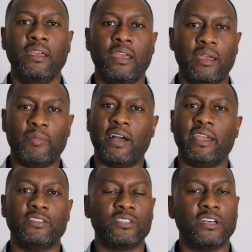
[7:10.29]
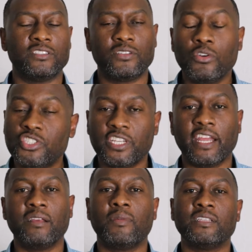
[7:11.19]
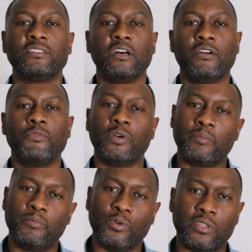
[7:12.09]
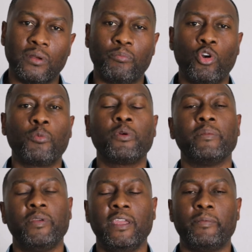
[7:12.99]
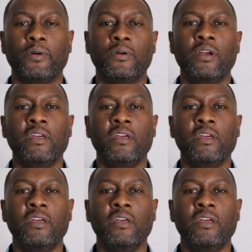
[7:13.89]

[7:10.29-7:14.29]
Am I associating myself with the appropriate people